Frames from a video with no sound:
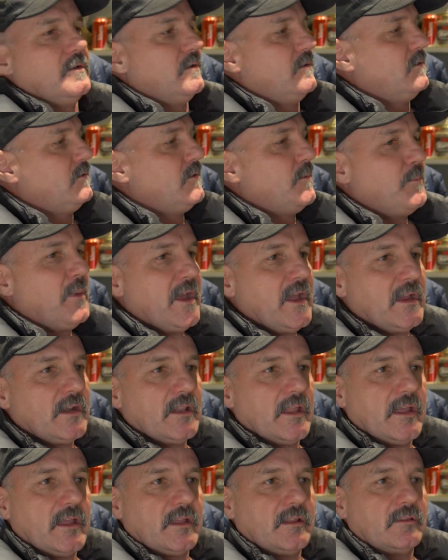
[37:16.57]
the
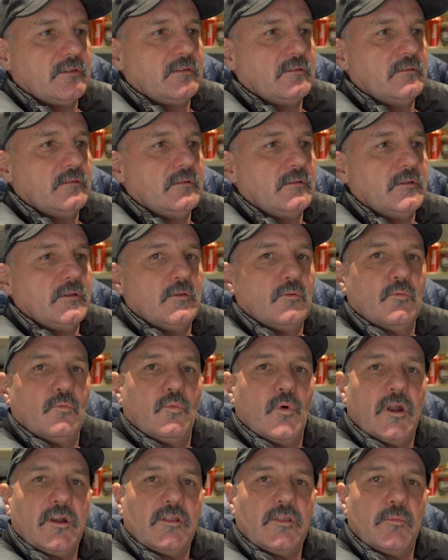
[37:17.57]
Badlands,
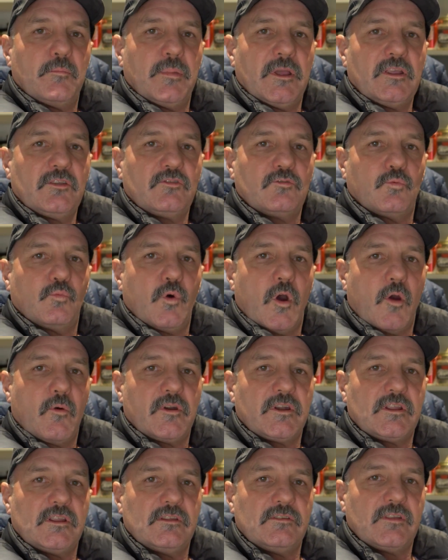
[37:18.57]
one of the best
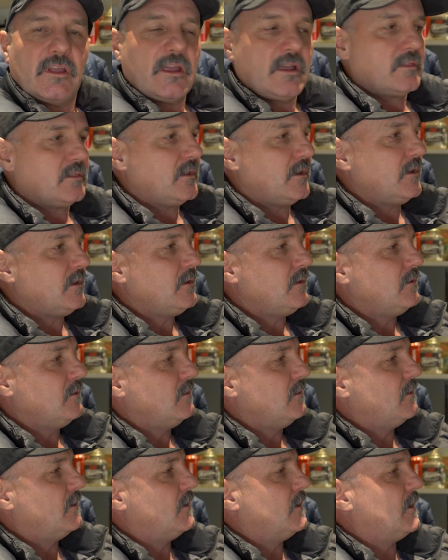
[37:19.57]
warranties out there.
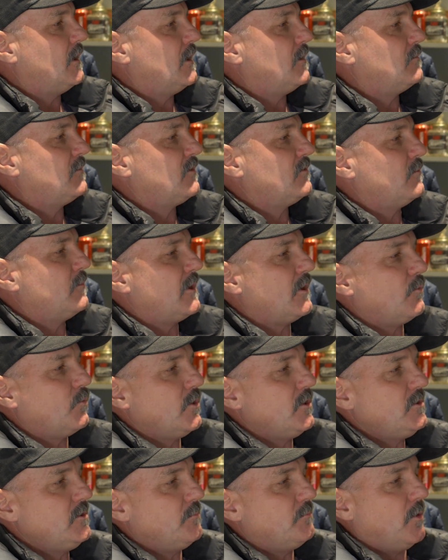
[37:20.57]
Doesn't matter where
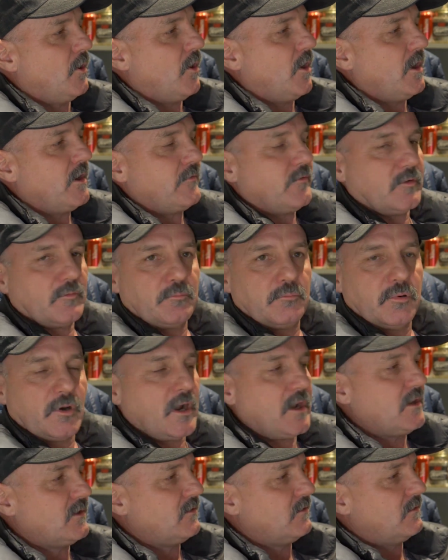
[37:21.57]
you buy it. If it
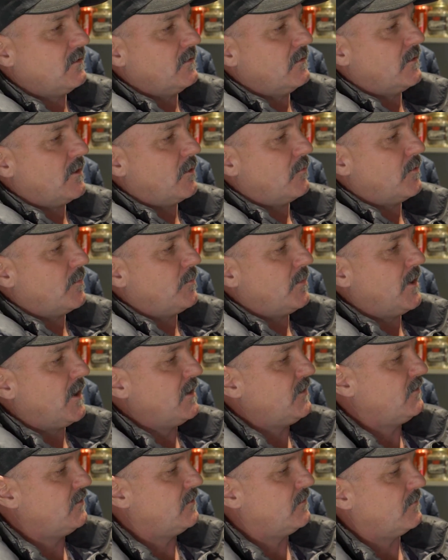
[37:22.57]
breaks, they'll
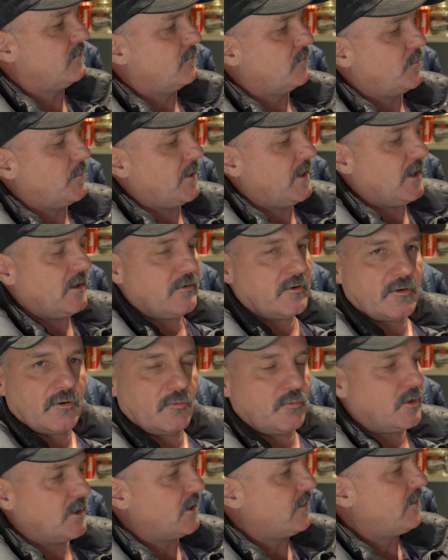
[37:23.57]
replace it, repair it, or
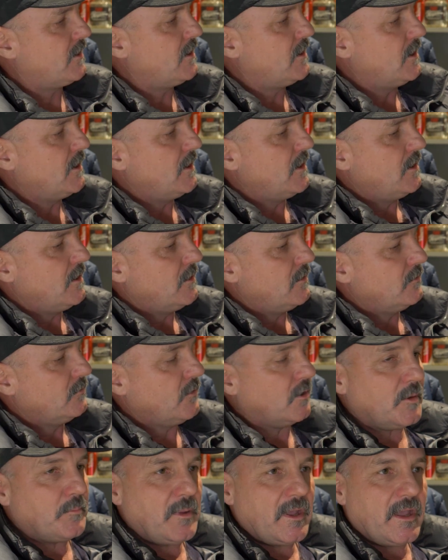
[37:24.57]
whatever. Not
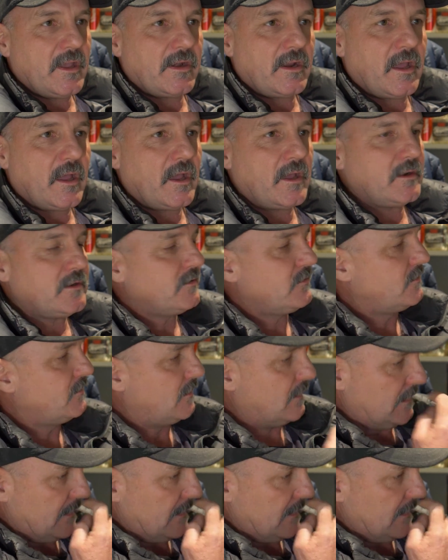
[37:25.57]
a bad harness.